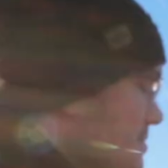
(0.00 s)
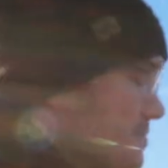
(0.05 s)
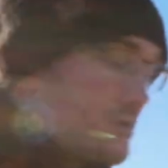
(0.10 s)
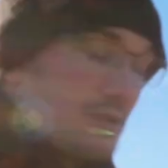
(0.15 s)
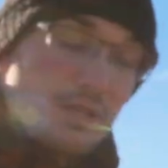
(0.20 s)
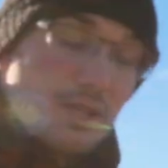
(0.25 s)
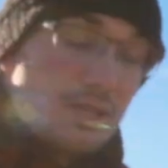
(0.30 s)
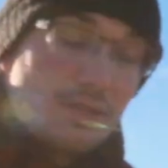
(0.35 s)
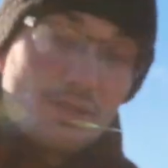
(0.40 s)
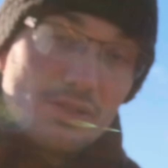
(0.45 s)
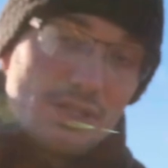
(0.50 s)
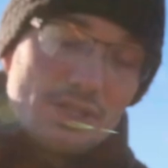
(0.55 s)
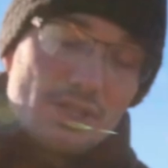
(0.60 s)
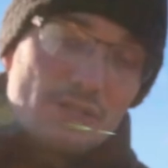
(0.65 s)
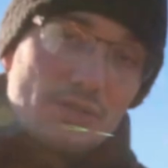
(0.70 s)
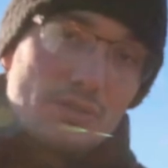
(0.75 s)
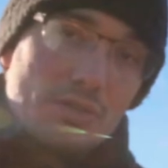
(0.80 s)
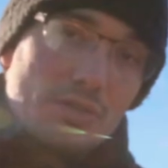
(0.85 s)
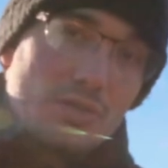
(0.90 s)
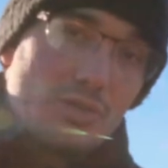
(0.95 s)
We're not gonna
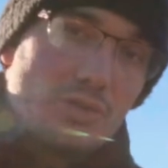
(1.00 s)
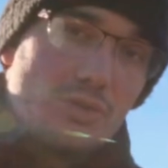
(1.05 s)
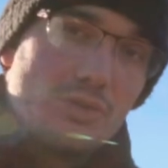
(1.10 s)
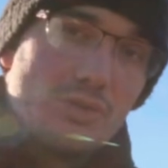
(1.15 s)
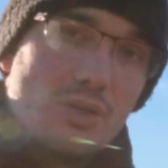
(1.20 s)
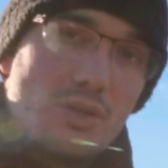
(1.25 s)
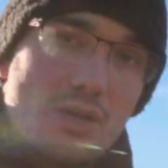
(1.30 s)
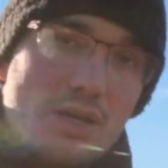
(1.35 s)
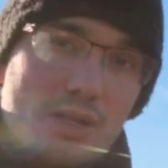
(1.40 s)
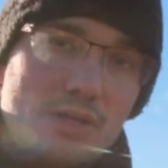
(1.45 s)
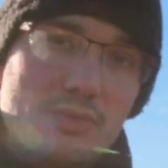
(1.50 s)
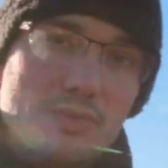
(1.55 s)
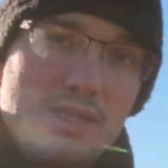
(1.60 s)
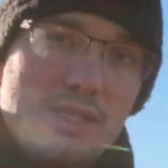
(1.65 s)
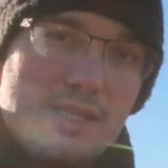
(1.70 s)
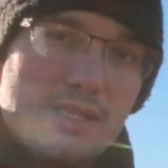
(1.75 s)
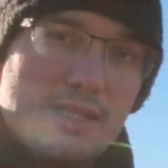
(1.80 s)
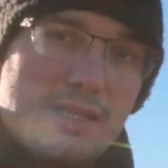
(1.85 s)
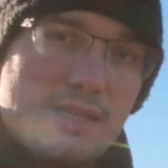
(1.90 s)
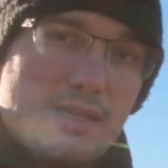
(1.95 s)
shoot a lot with
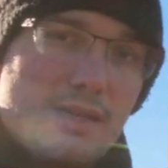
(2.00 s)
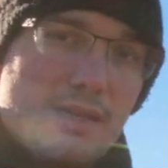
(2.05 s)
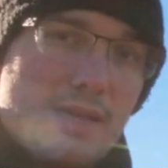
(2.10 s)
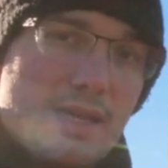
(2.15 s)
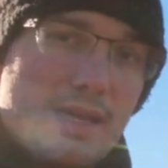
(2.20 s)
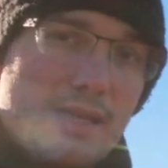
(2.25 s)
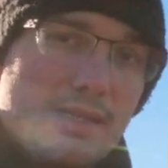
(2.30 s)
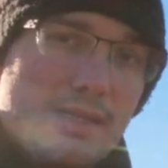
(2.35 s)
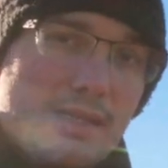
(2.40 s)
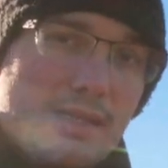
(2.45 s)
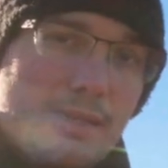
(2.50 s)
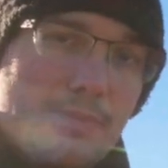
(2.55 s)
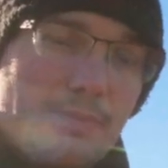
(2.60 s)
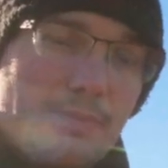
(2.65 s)
this lens